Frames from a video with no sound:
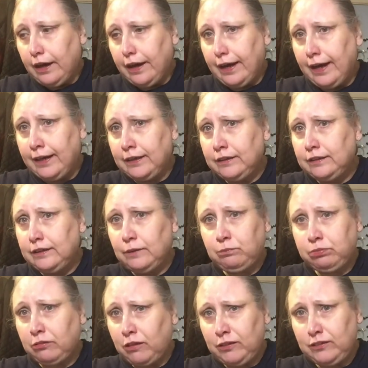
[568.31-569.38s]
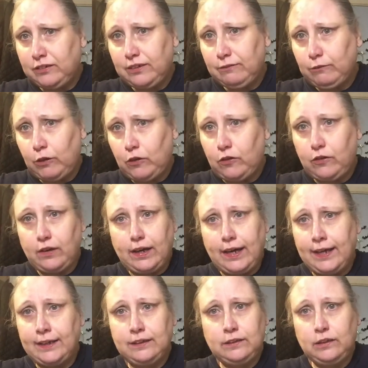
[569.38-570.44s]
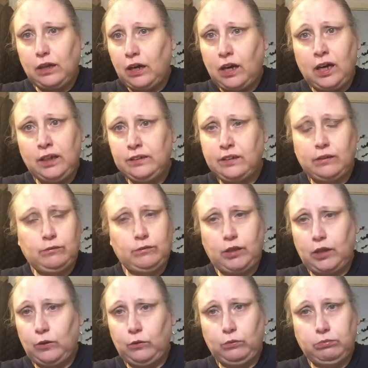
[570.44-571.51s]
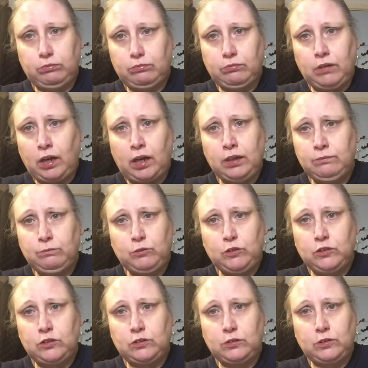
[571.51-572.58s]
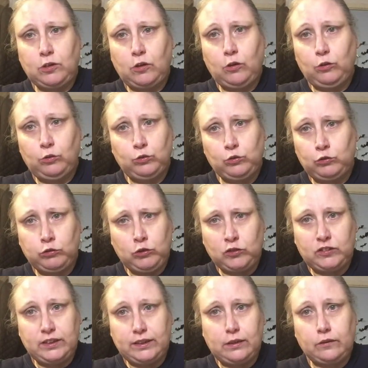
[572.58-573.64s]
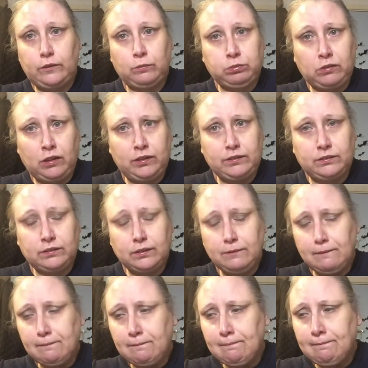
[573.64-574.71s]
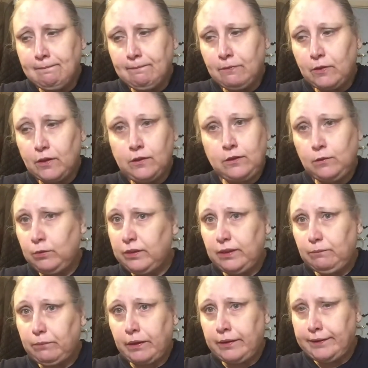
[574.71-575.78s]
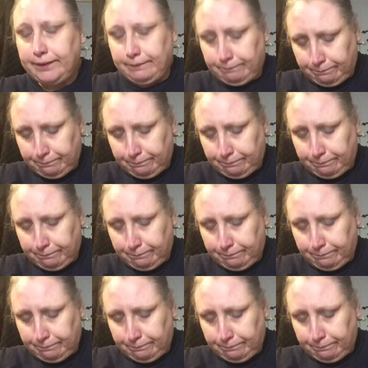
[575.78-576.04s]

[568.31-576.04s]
And they priced it wrong, and I don't know. I just got untrusting on the price. So we didn't buy it.